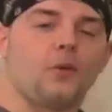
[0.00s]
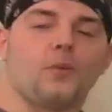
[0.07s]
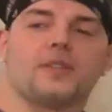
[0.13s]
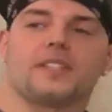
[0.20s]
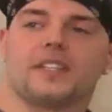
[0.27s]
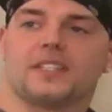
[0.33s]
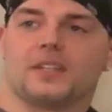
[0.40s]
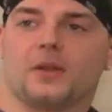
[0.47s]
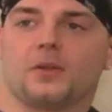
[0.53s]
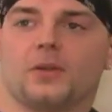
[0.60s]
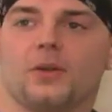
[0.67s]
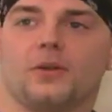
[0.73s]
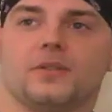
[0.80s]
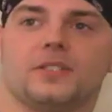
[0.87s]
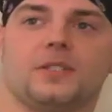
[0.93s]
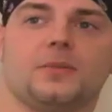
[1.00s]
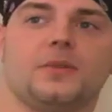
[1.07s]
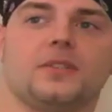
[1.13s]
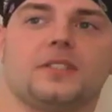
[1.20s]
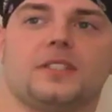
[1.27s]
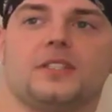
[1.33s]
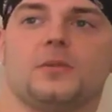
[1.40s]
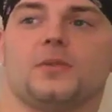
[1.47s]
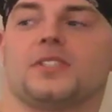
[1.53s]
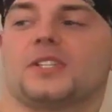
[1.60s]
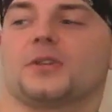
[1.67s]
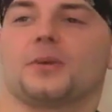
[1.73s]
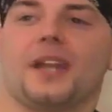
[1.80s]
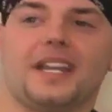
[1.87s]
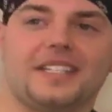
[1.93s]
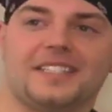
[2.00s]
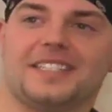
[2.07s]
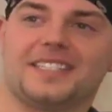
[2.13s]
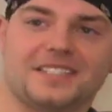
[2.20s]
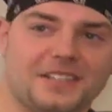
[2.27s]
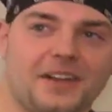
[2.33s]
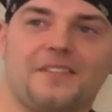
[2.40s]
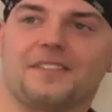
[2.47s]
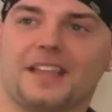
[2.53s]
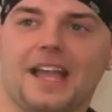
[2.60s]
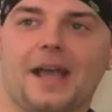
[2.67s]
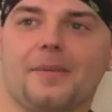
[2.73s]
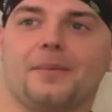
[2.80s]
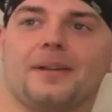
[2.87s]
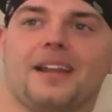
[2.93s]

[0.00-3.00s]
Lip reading: wants to get turned on. She wants crazy stuff to happen,